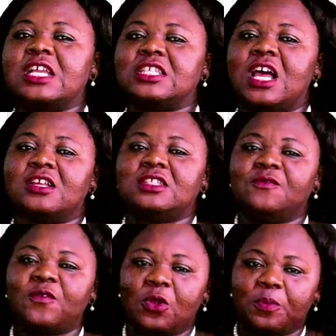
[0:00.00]
a child's
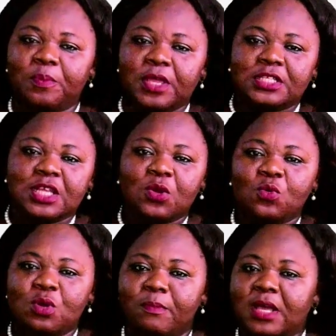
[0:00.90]
development,
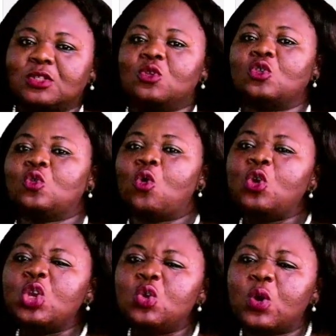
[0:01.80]
we must not
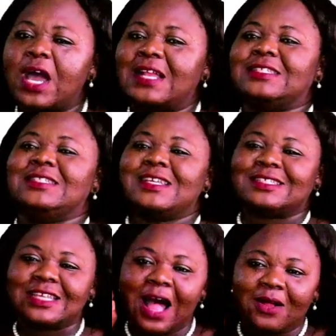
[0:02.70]
only look at the
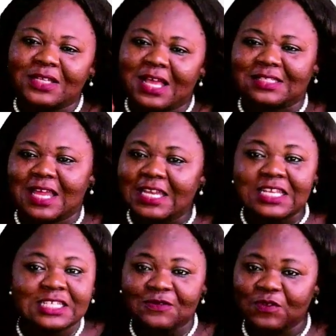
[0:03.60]
child as an
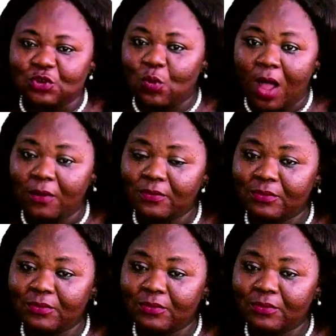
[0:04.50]
individual,